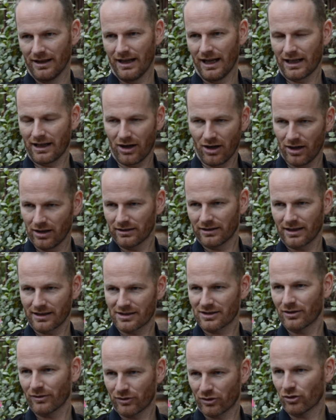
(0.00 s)
a
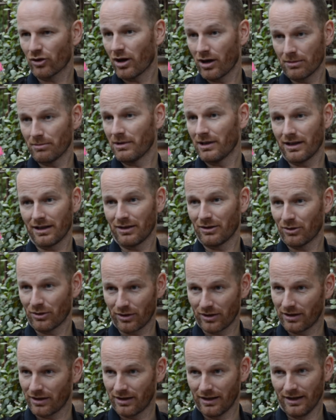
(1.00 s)
context of drama
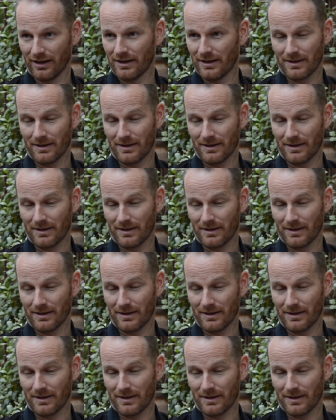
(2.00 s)
or